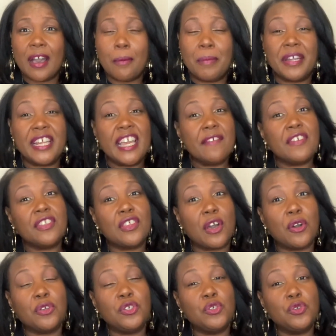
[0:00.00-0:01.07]
But even
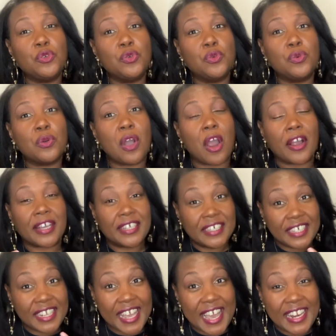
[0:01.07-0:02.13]
though you are
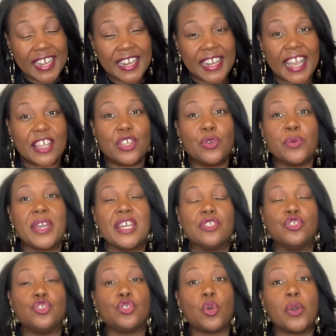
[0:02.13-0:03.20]
good at it and you
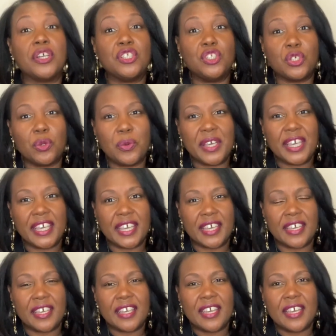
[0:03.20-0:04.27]
enjoy doing
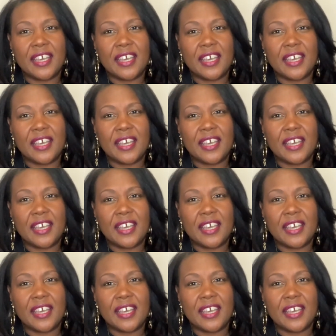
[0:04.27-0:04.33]
it,